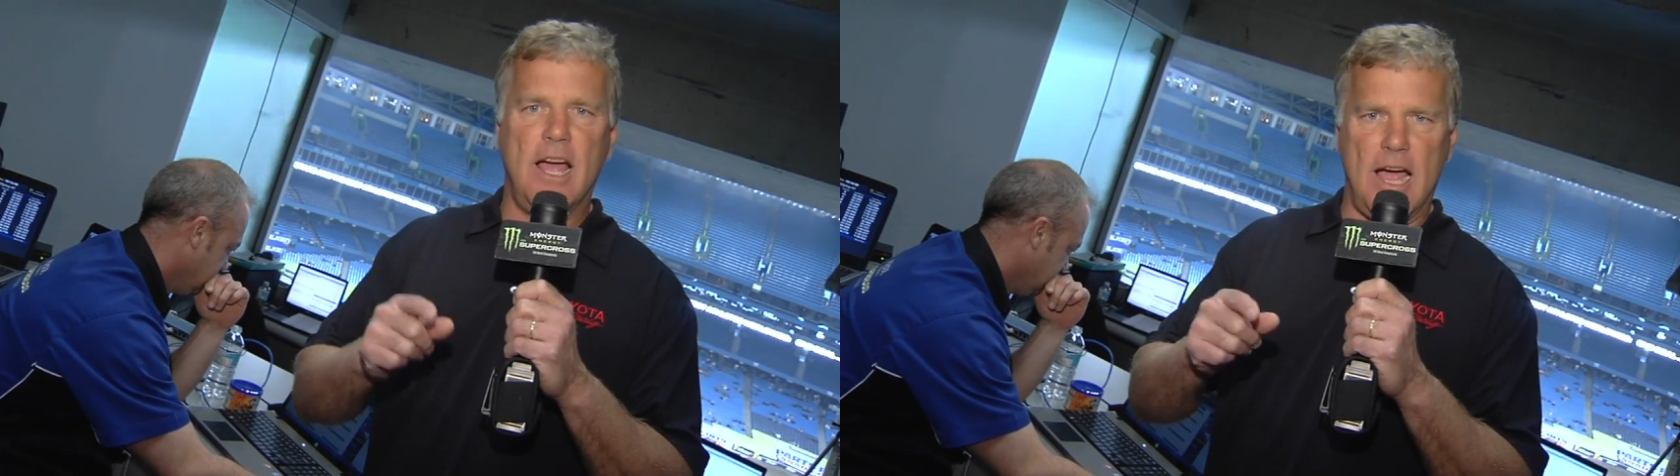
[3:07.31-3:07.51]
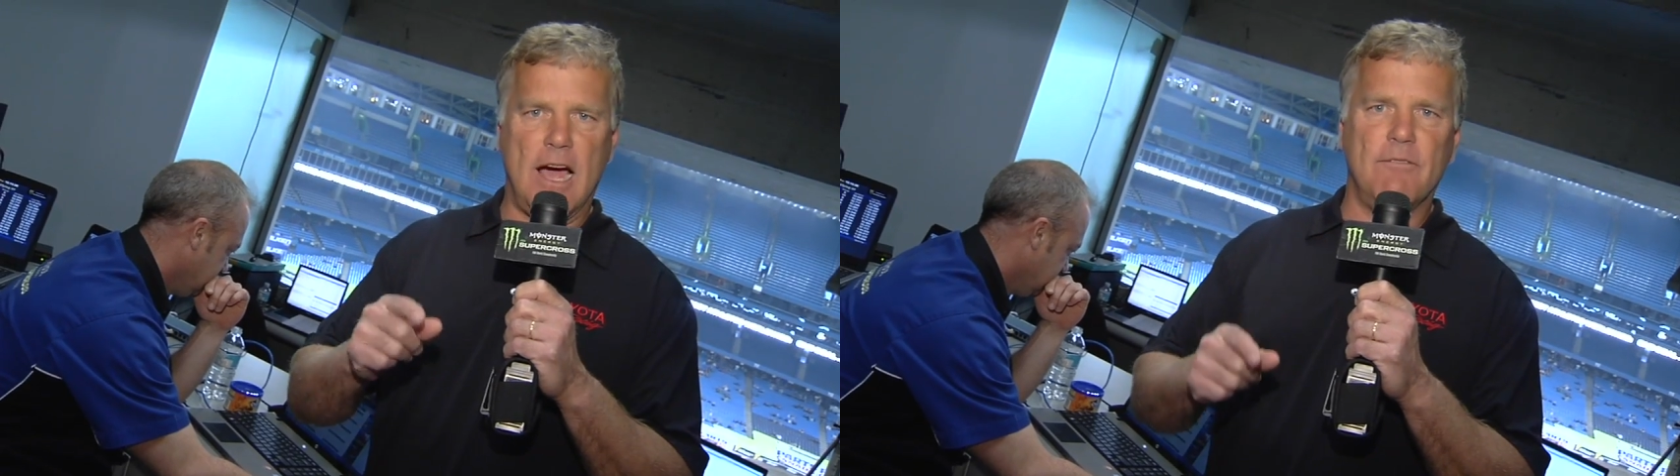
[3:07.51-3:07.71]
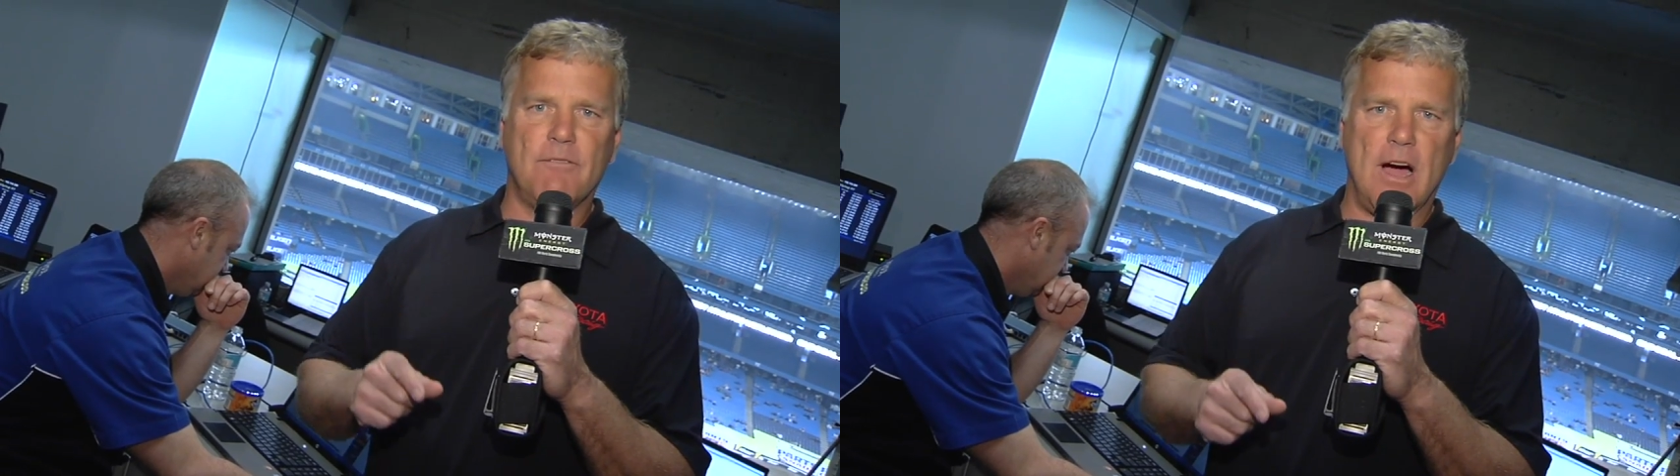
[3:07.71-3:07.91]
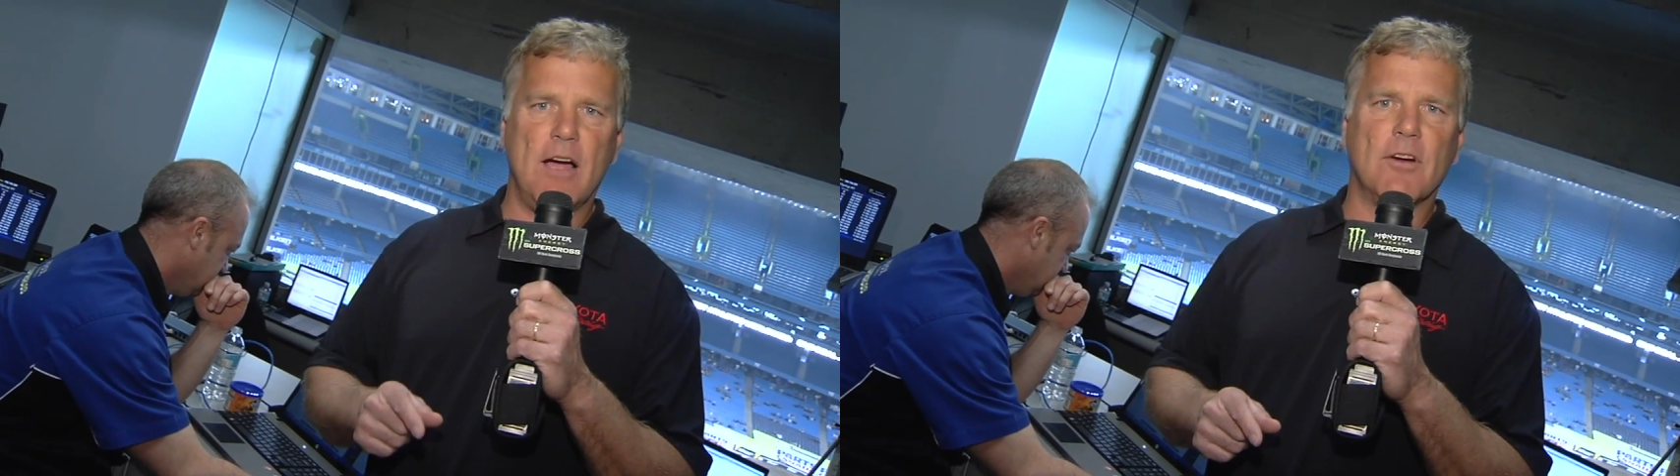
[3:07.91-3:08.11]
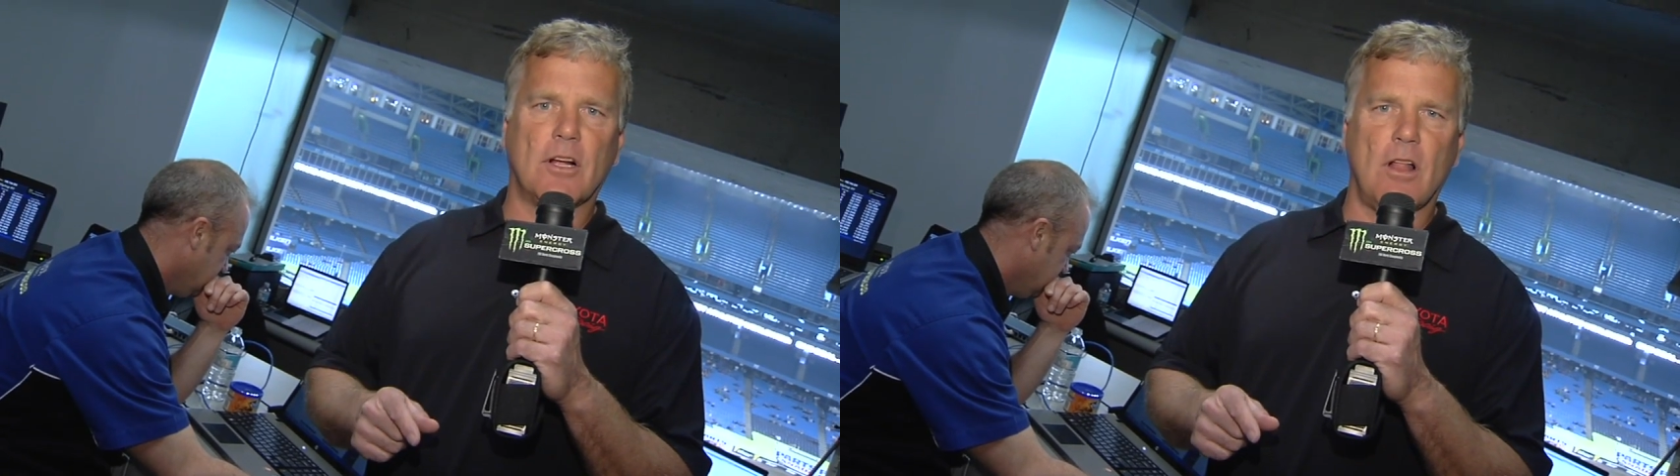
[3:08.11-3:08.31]
at
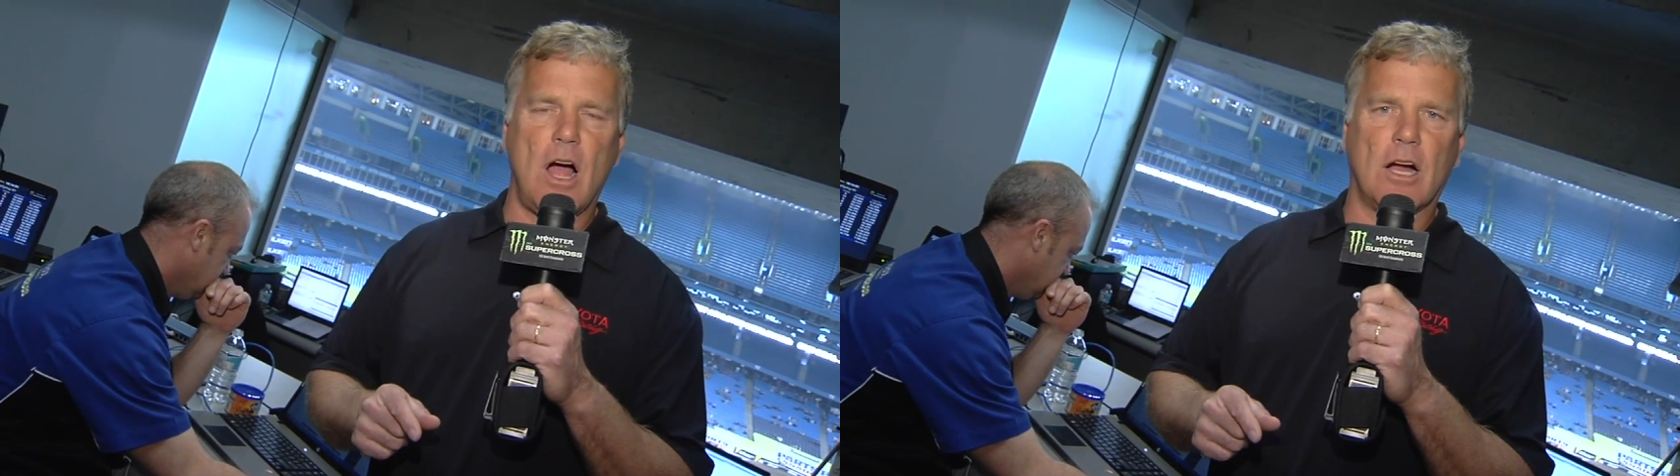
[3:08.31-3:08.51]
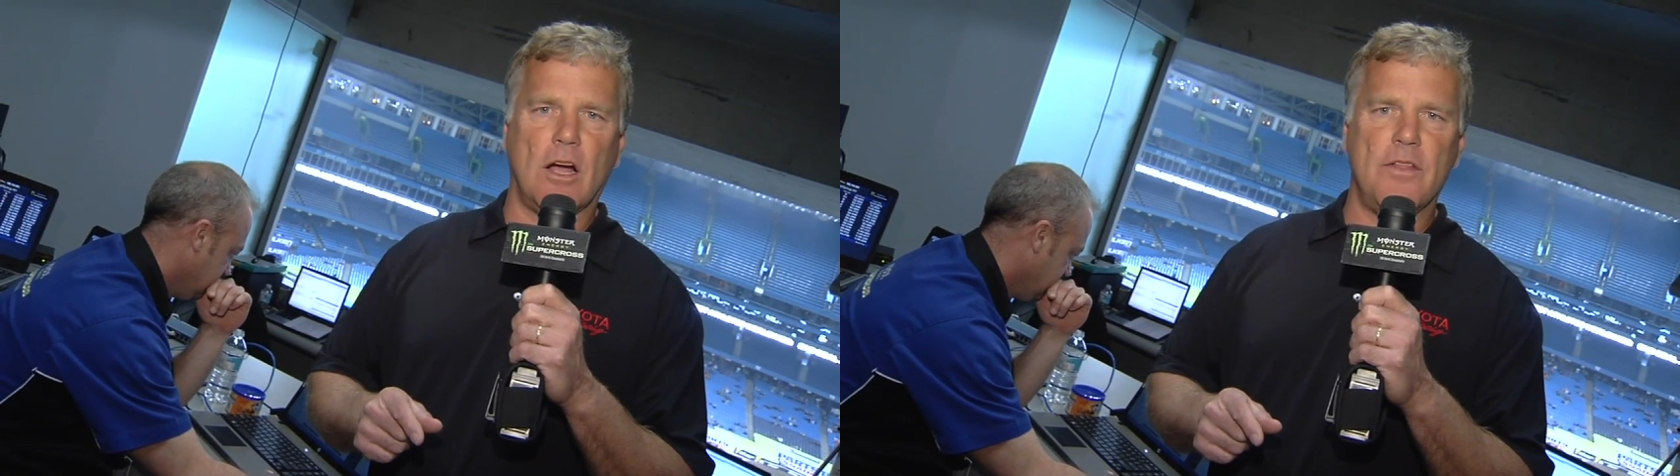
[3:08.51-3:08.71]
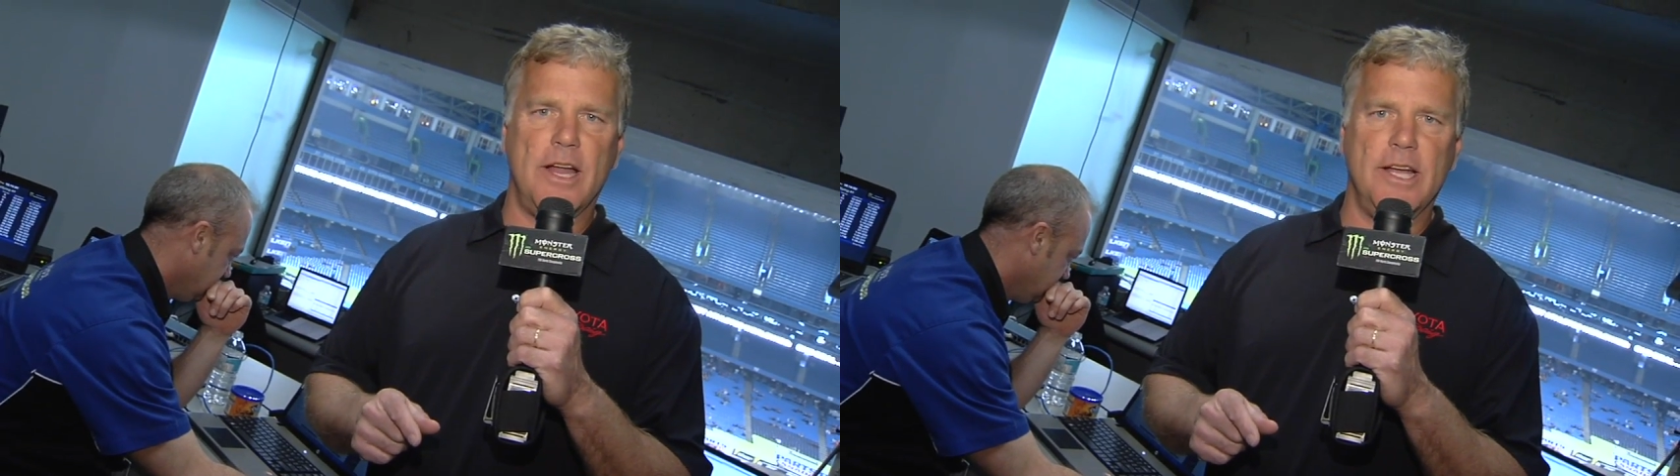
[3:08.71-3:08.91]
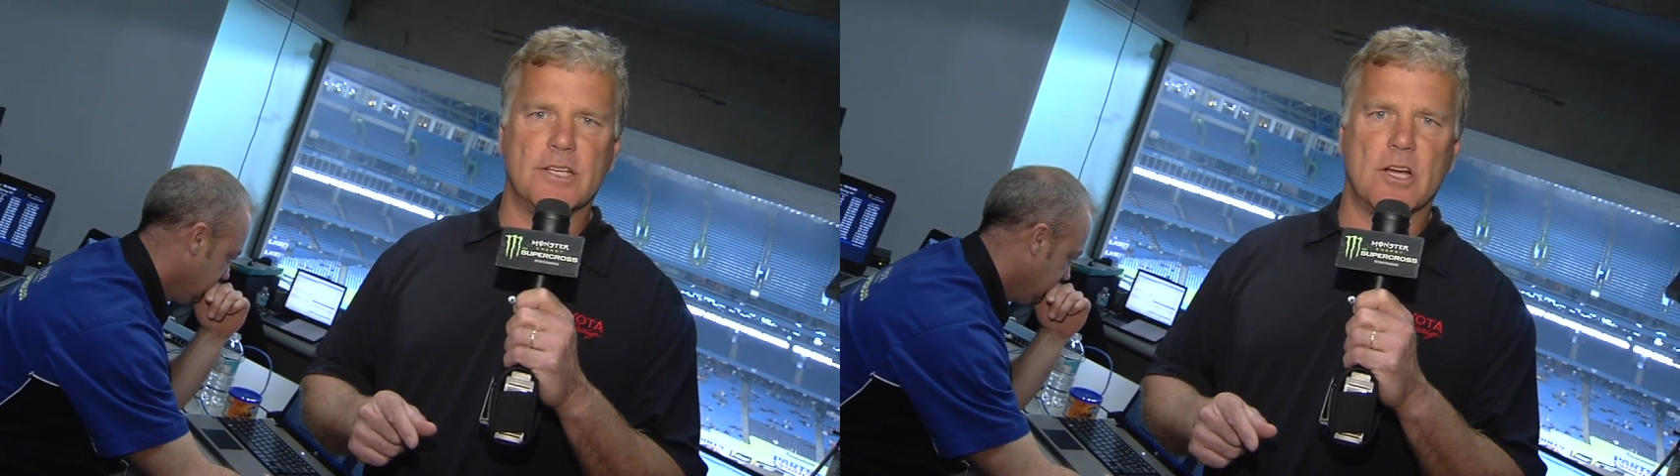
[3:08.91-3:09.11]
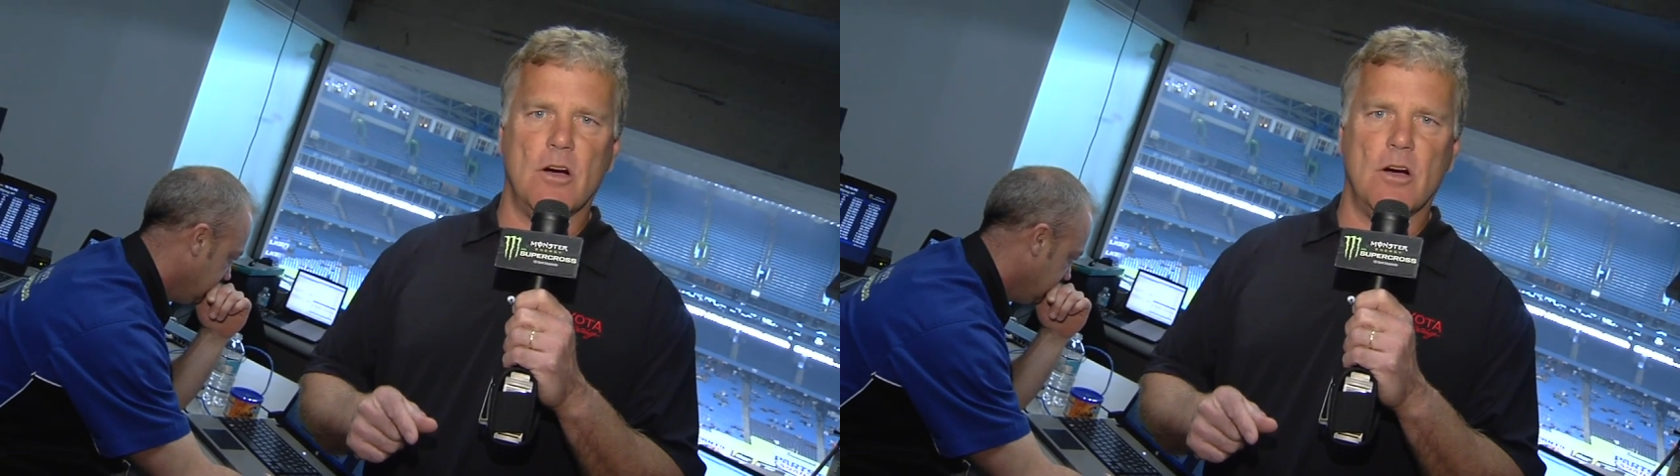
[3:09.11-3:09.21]
five o'clock on that East